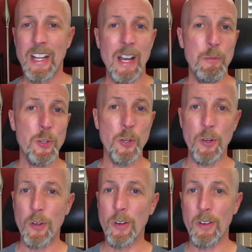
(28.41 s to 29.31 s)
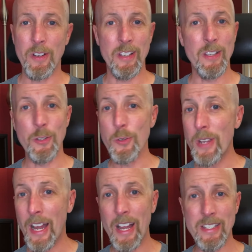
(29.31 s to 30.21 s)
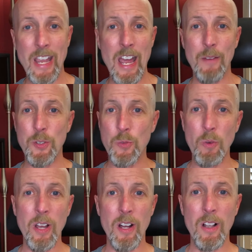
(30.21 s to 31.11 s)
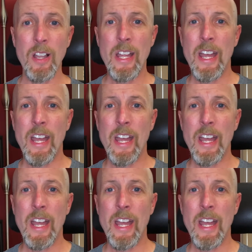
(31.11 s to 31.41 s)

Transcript: I'm sure you guys have as well